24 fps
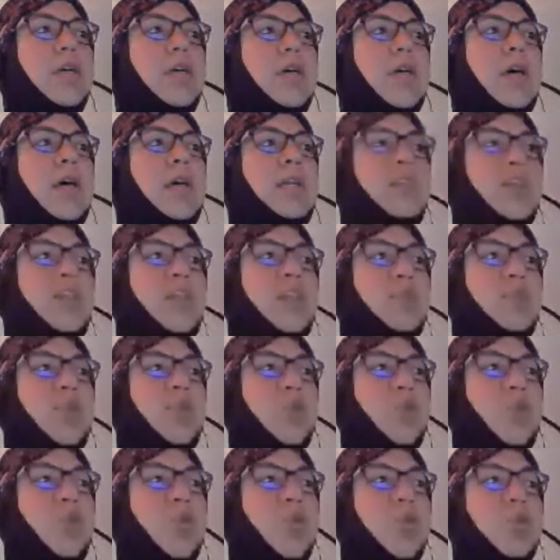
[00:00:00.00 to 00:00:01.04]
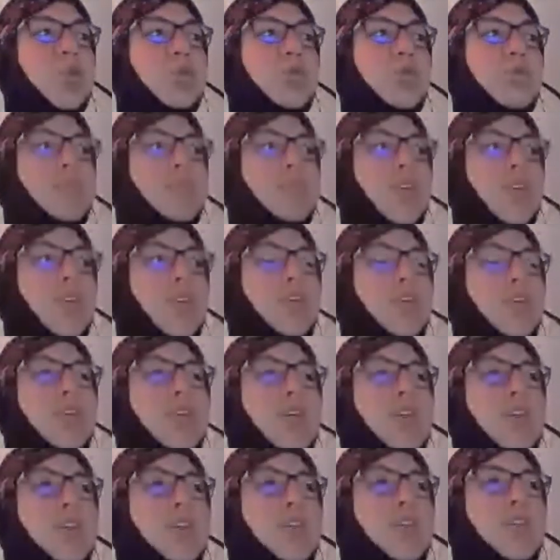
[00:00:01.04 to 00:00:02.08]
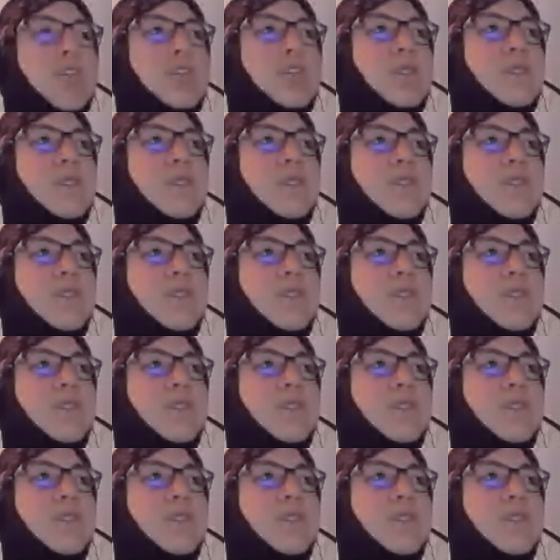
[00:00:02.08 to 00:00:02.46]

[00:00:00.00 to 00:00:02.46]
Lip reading: And here we choose containers.